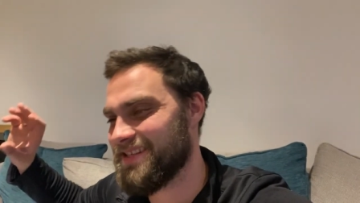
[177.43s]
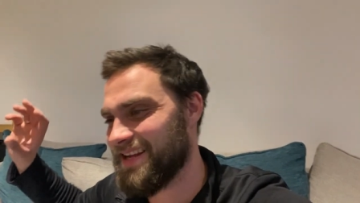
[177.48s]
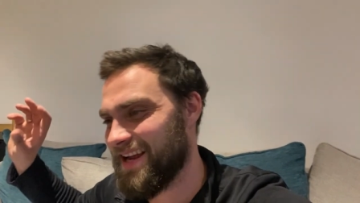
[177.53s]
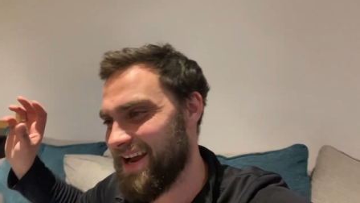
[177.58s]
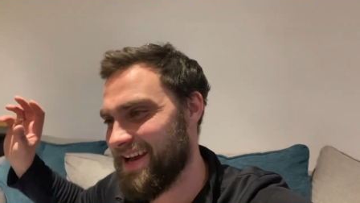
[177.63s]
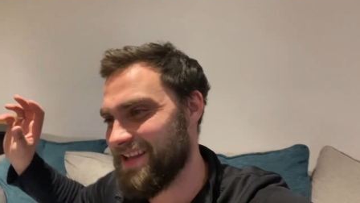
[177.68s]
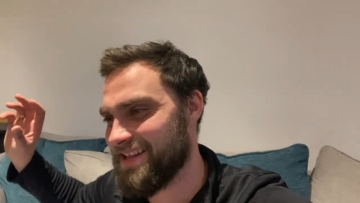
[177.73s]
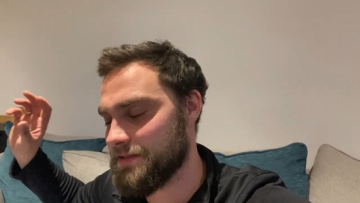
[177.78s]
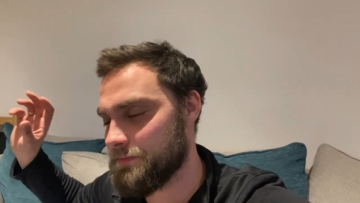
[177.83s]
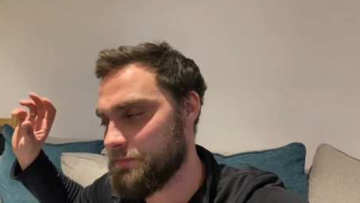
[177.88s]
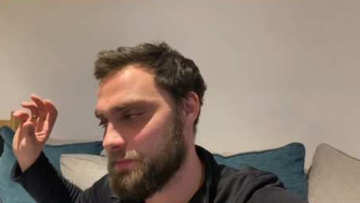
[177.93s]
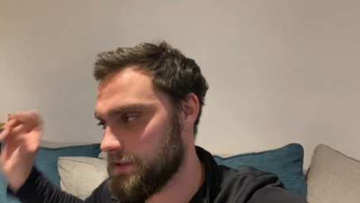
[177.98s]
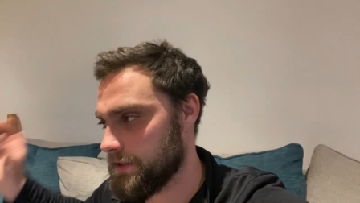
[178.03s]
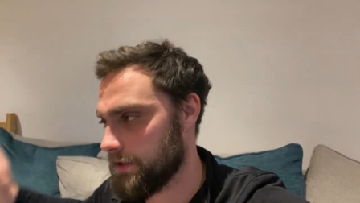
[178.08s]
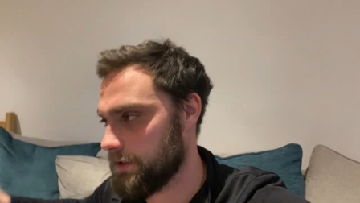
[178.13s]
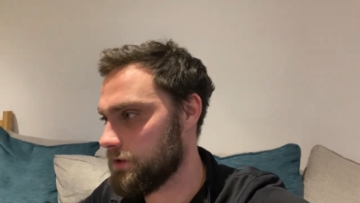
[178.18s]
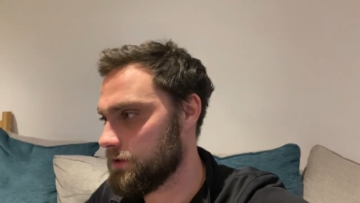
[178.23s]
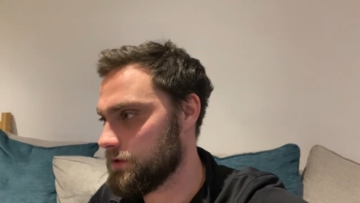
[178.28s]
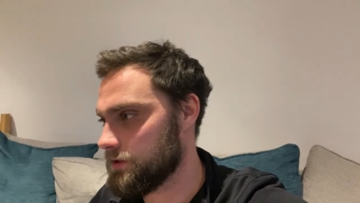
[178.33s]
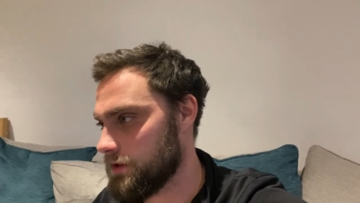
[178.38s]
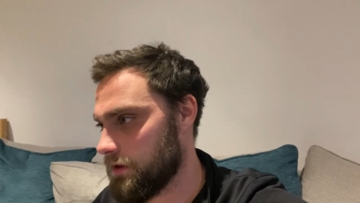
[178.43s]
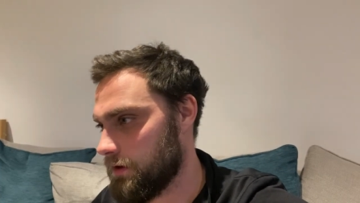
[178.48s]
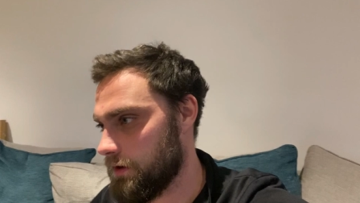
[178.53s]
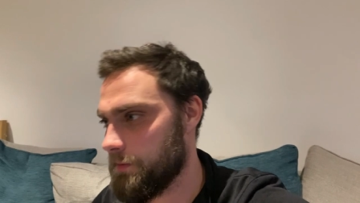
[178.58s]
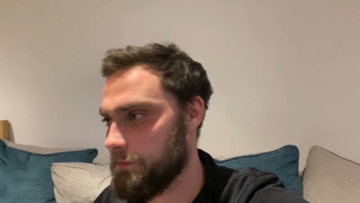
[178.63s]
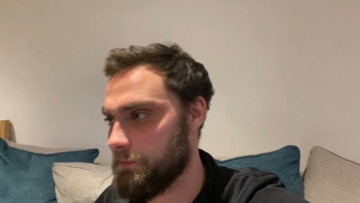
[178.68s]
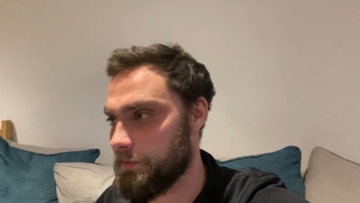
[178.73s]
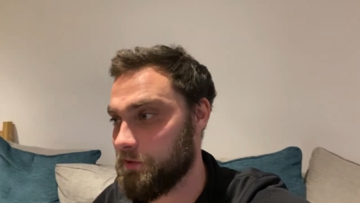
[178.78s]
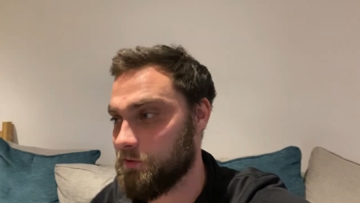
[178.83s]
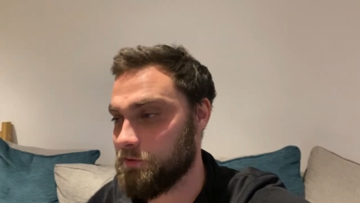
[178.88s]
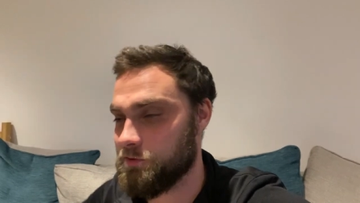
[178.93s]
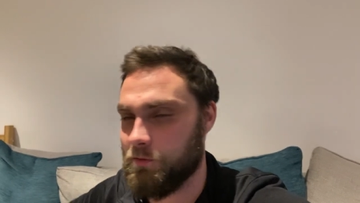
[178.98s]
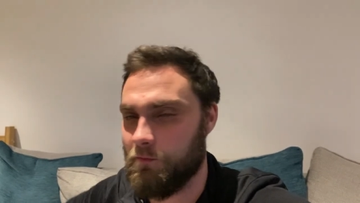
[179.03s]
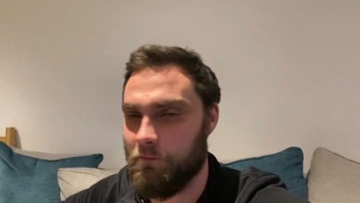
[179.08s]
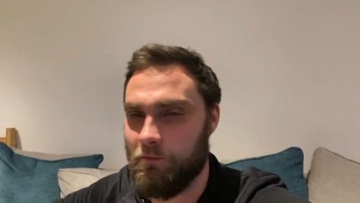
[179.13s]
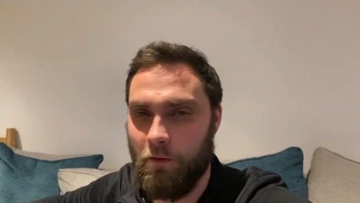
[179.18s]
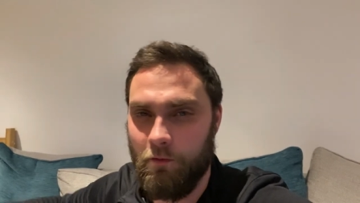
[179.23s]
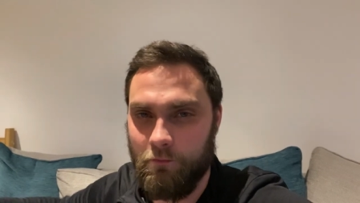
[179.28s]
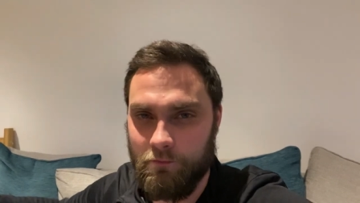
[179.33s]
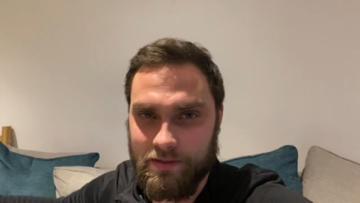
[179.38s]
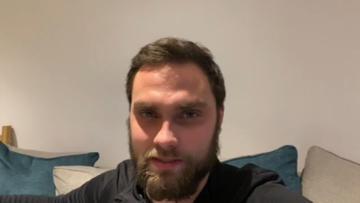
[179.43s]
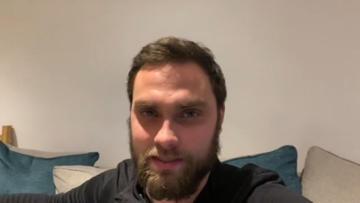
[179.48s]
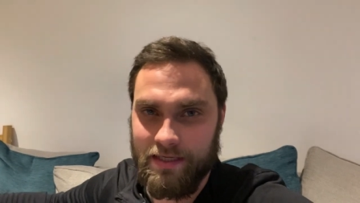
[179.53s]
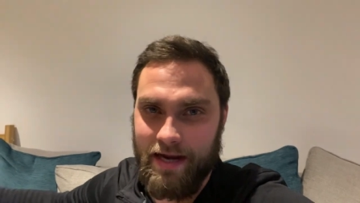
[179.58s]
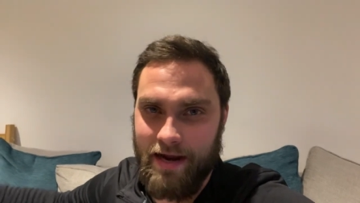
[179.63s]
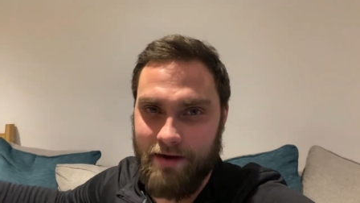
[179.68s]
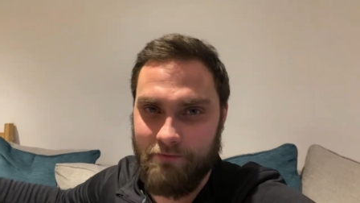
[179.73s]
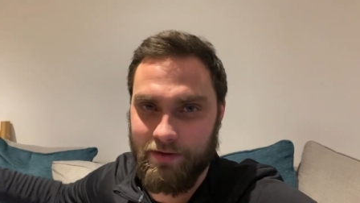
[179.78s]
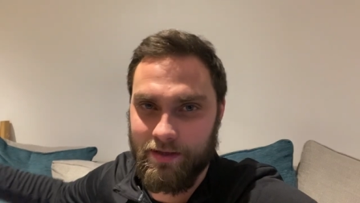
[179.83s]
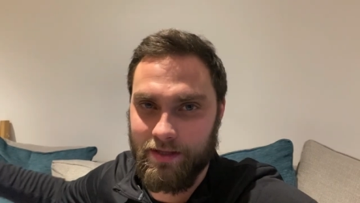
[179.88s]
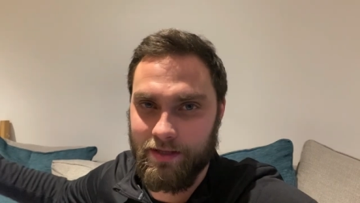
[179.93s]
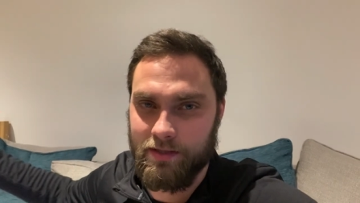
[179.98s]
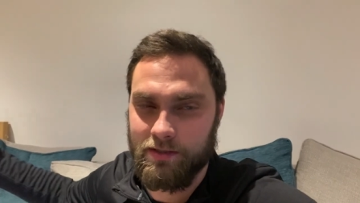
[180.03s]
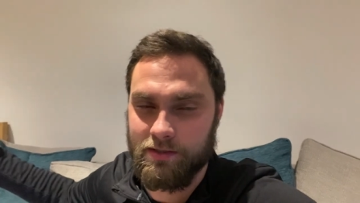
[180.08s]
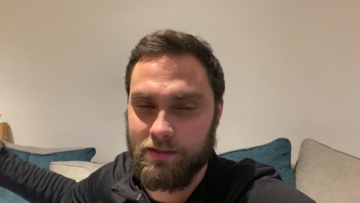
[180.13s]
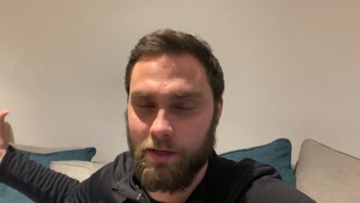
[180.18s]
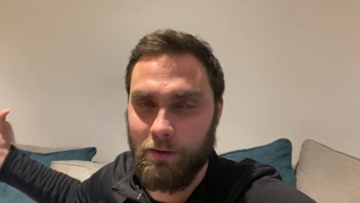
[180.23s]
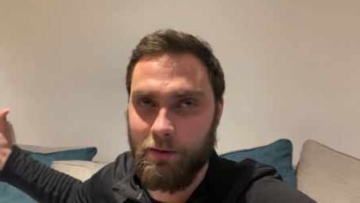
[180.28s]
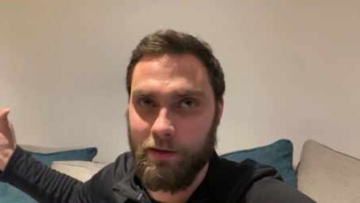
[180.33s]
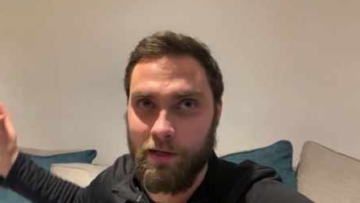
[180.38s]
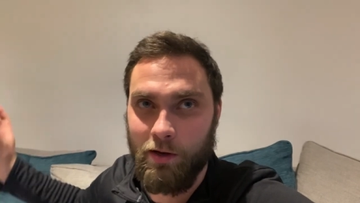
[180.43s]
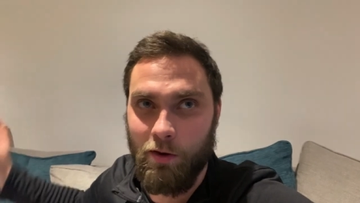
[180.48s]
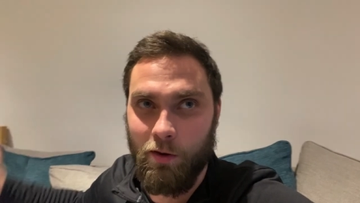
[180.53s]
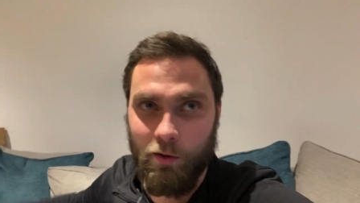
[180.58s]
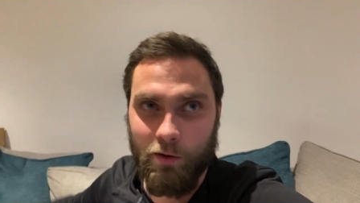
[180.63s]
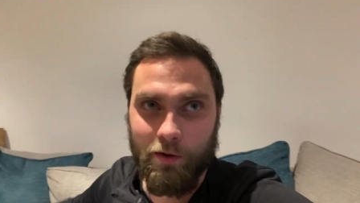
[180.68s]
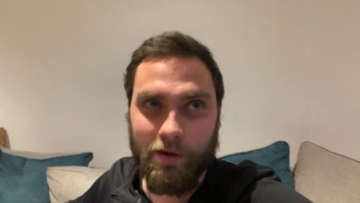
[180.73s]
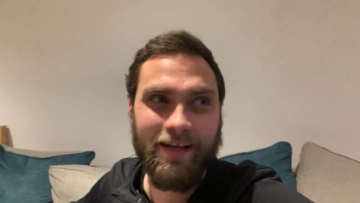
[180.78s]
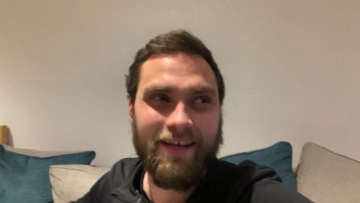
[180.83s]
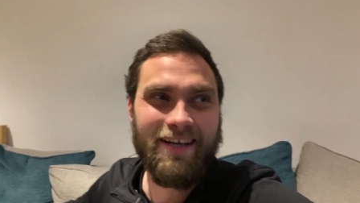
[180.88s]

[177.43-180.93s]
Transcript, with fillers: at this particular time because of obviously everything that's going on.